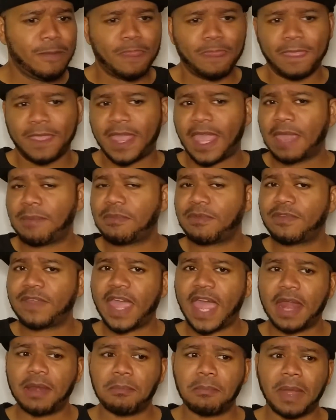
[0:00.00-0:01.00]
game of cat
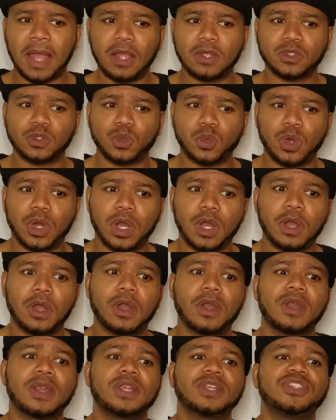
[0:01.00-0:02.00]
and mouse where
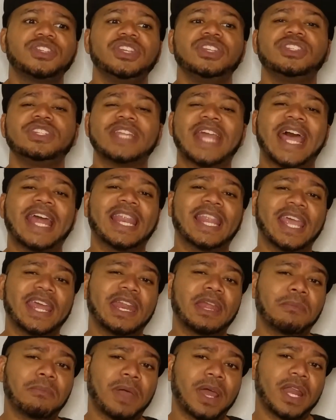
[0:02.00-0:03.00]
she's not letting
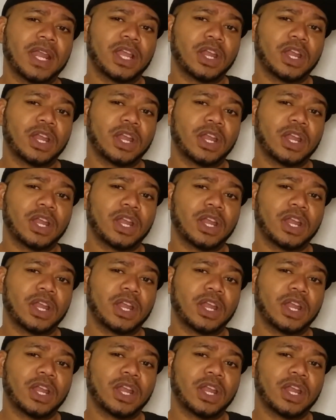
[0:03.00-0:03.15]
Monica